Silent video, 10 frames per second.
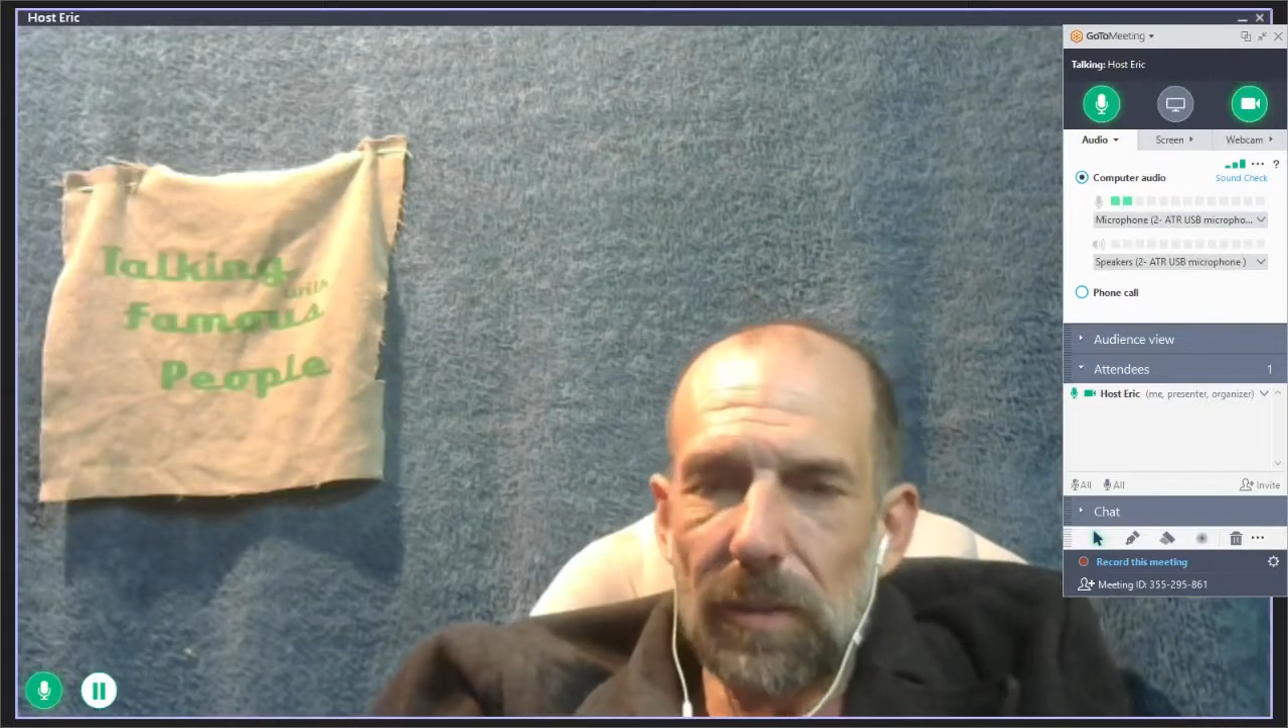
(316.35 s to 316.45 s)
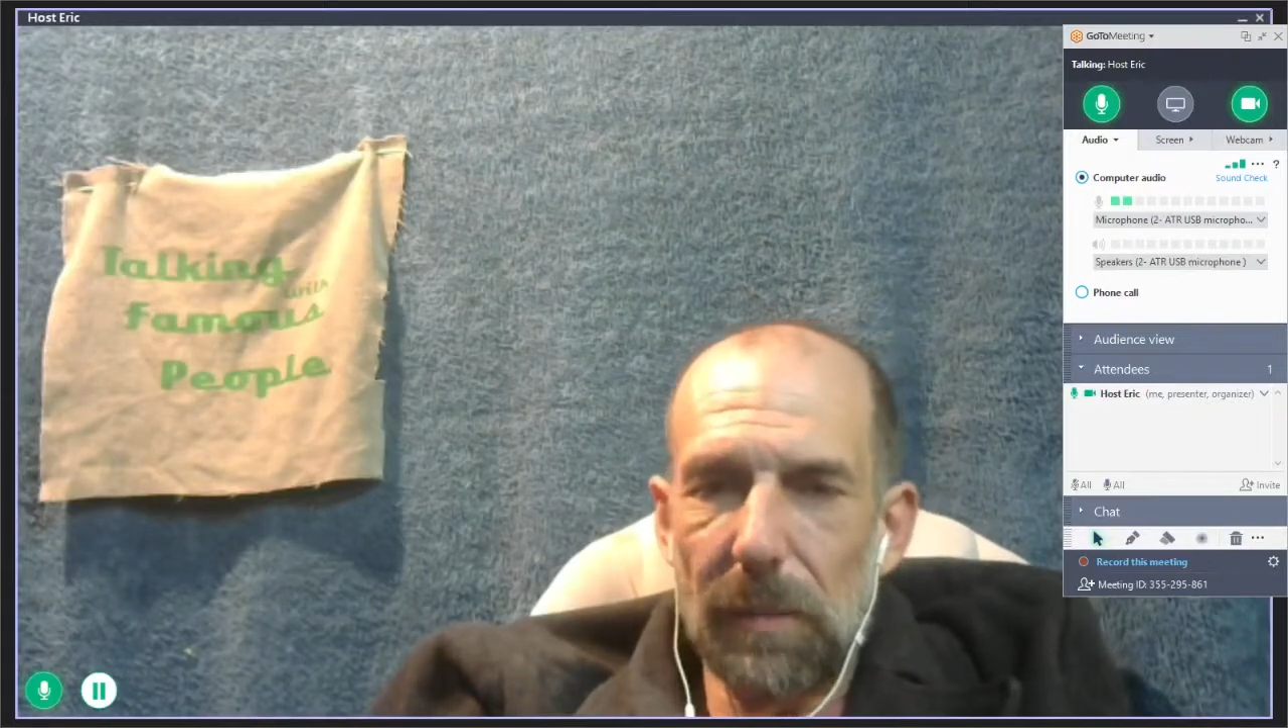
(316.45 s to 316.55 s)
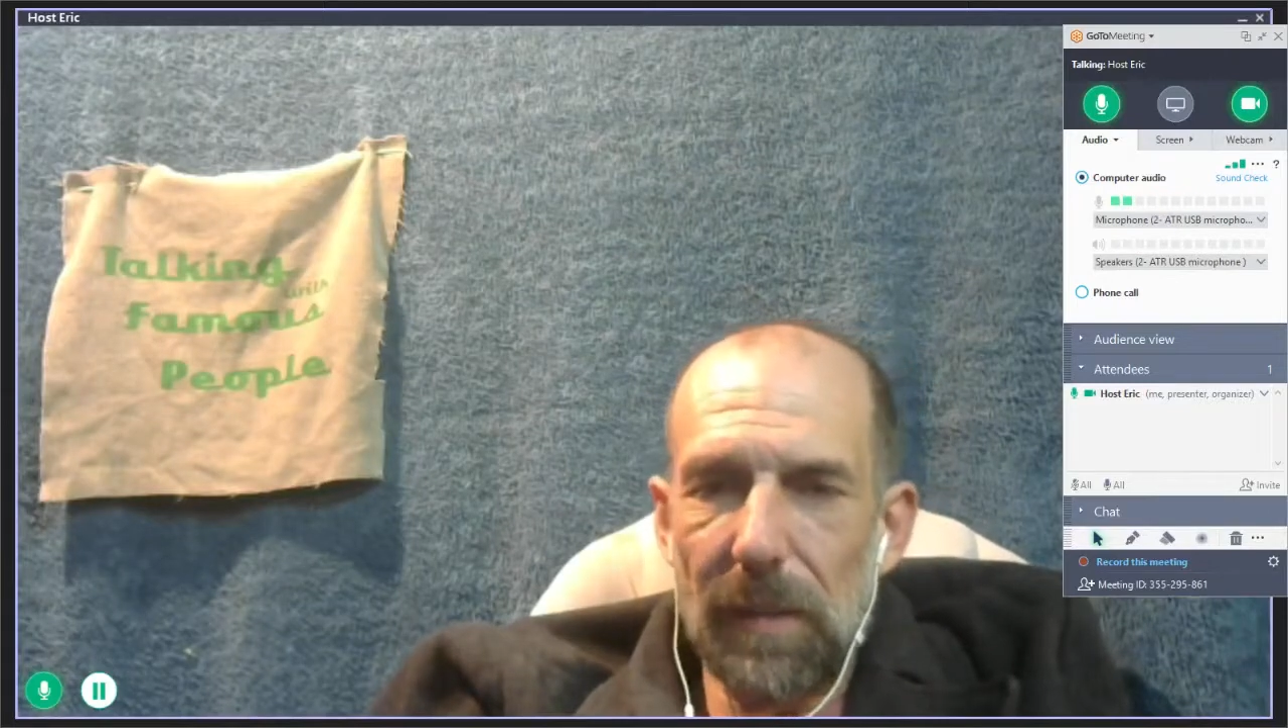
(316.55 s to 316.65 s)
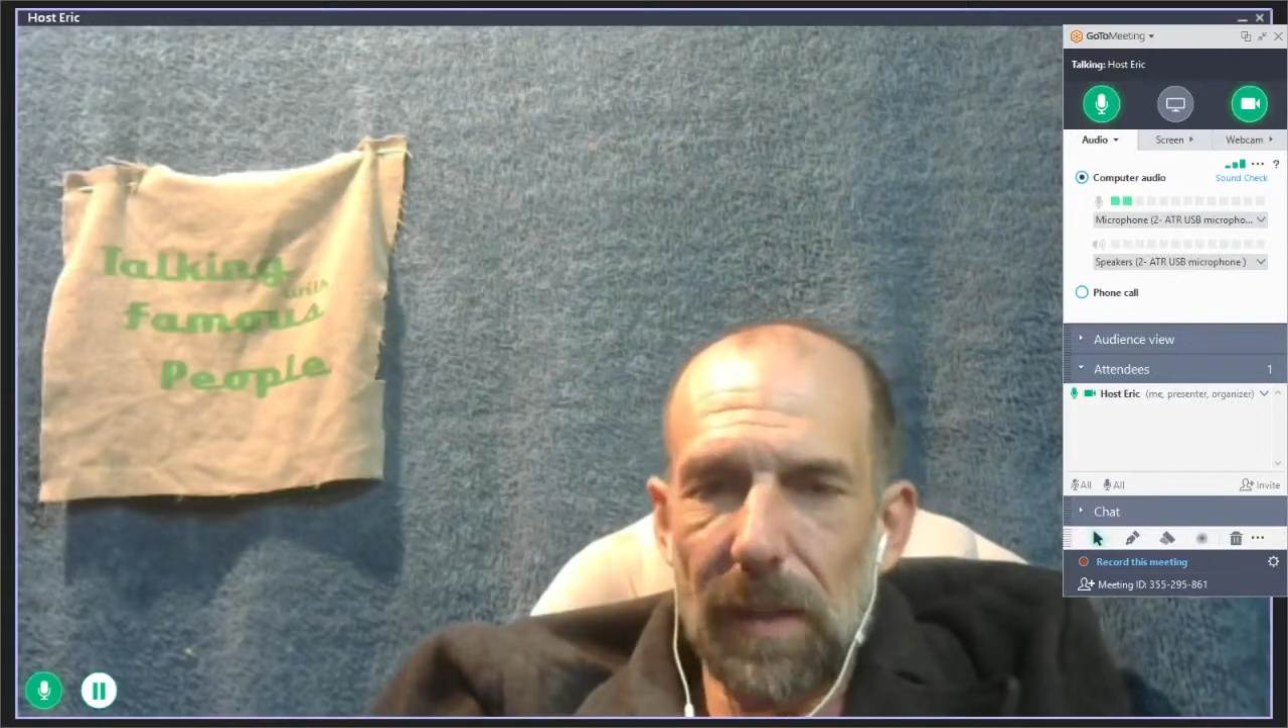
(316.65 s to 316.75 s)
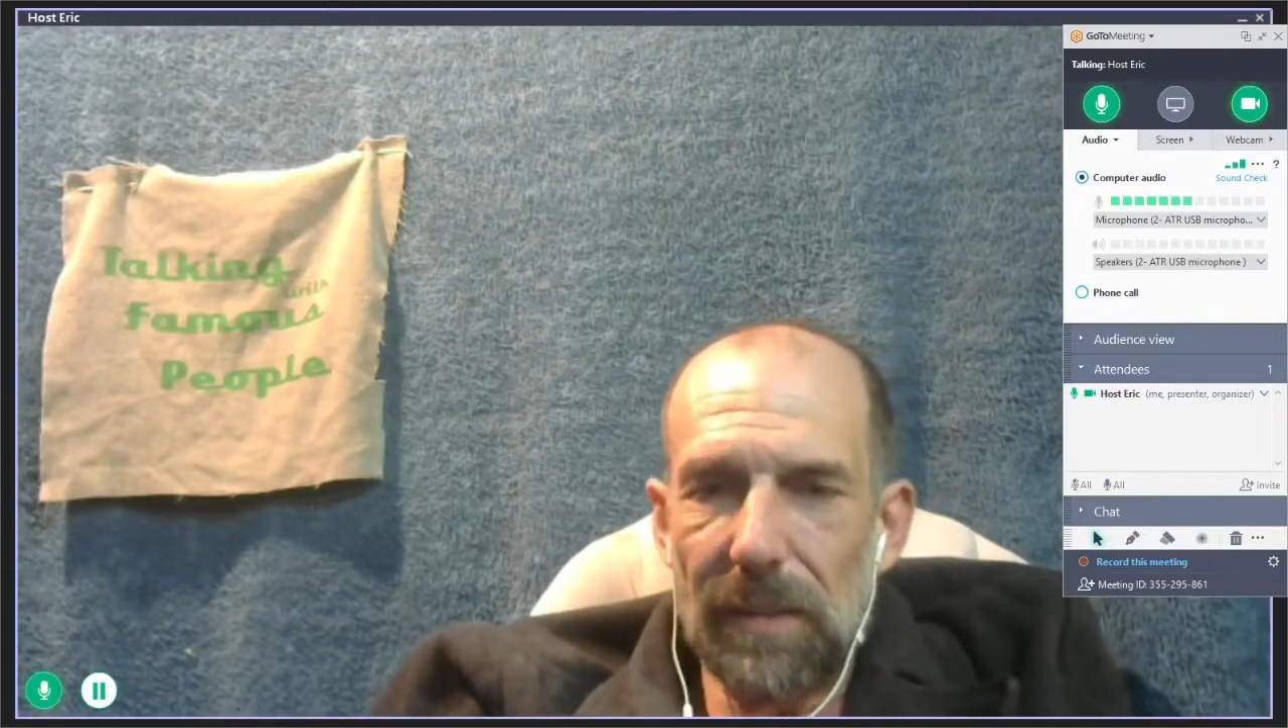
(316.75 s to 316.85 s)

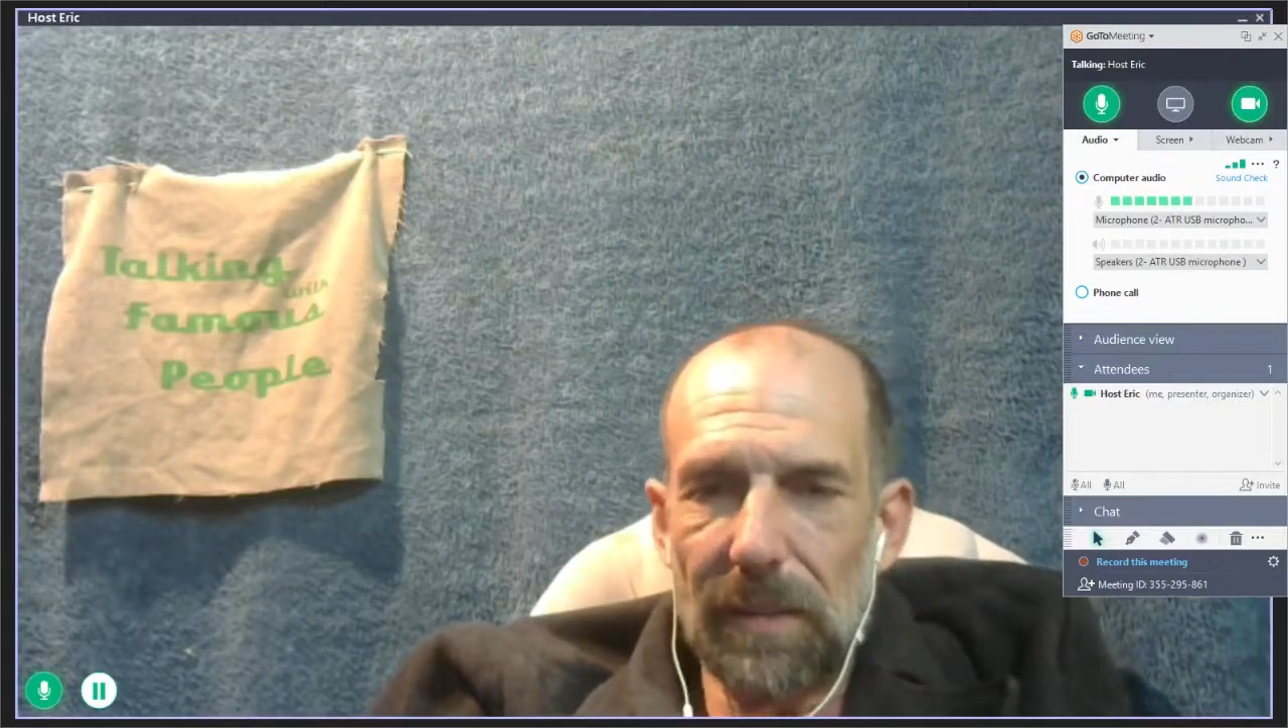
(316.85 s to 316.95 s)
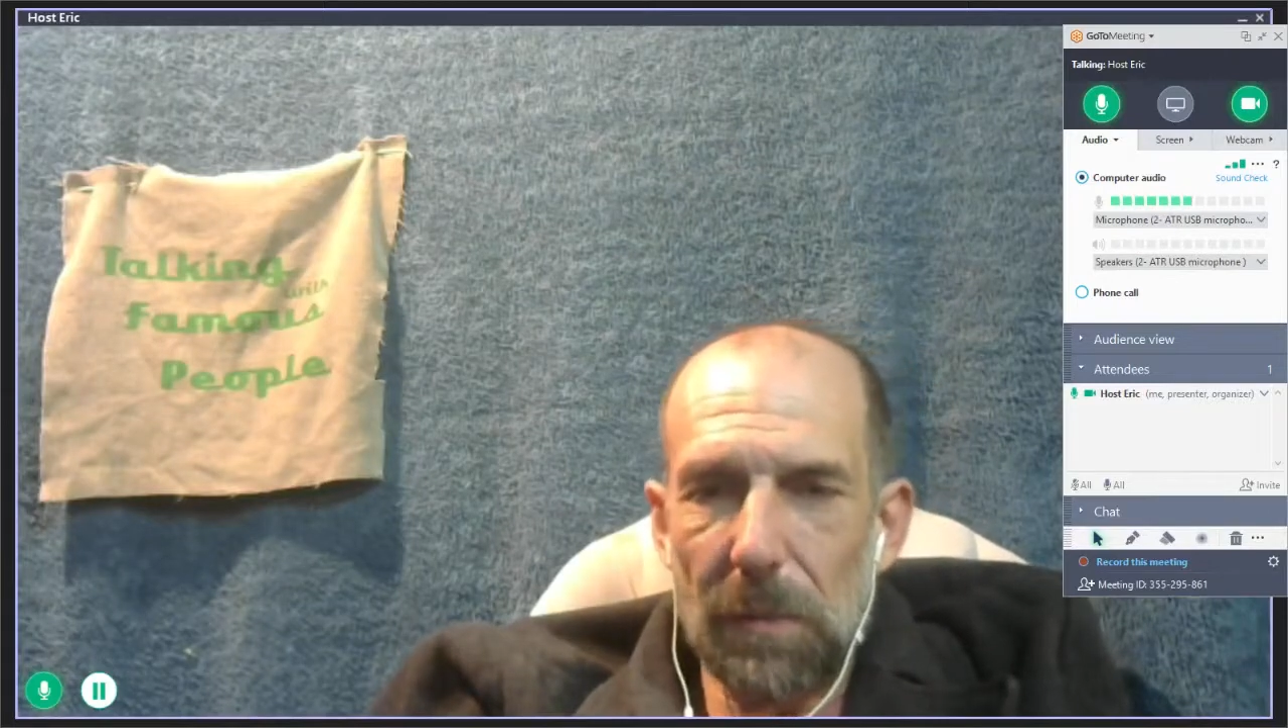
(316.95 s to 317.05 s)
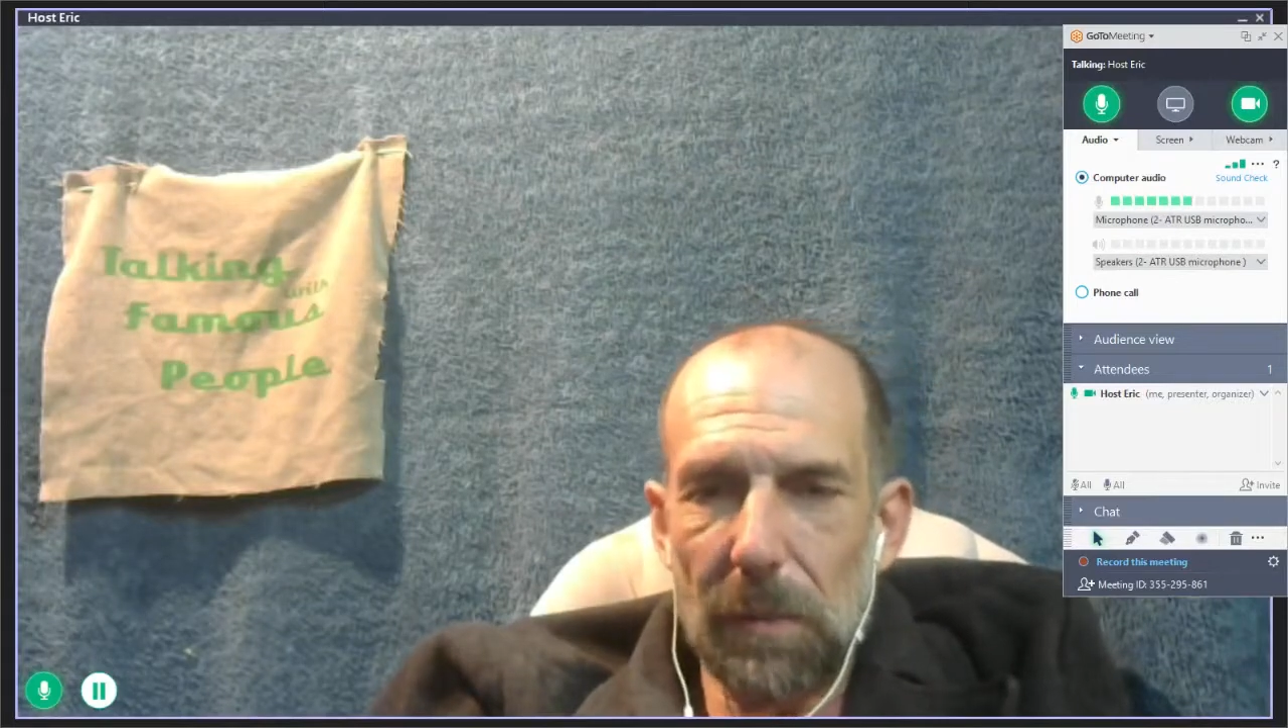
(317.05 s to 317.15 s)
about that example